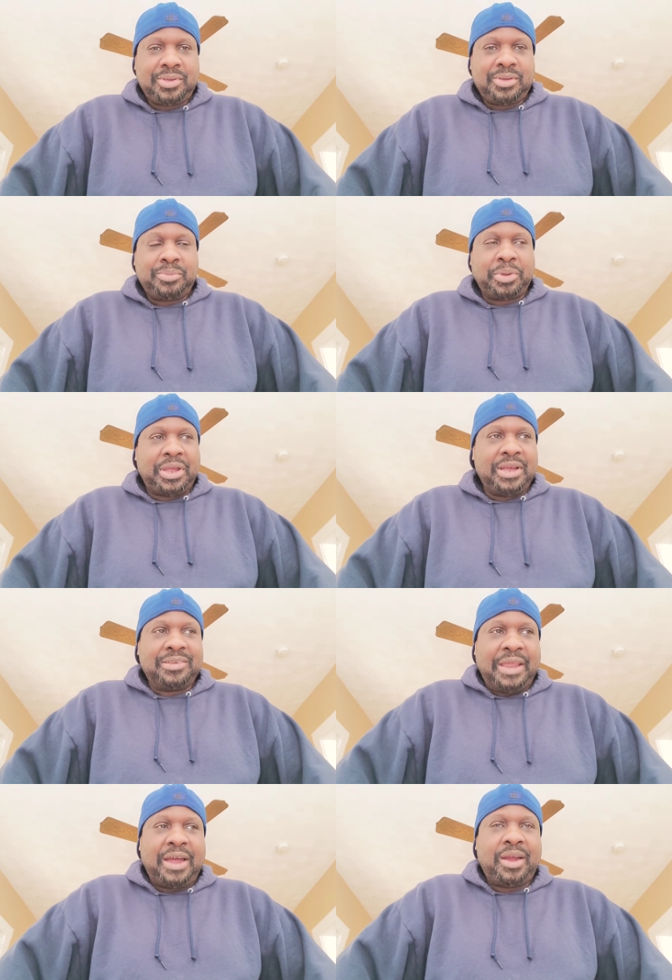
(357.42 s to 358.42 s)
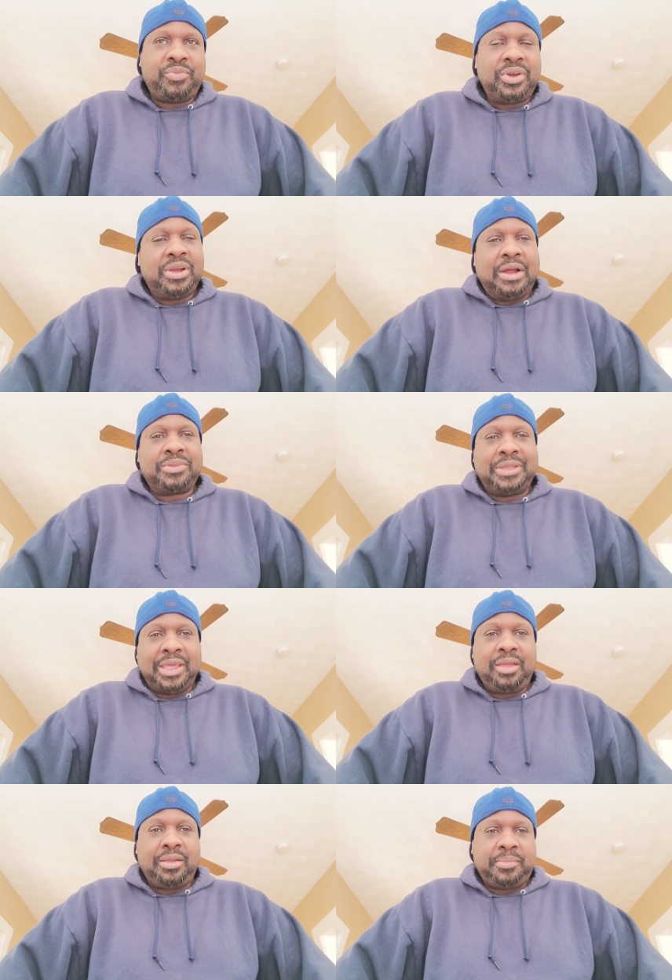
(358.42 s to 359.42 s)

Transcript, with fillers: Because now I figured out the game.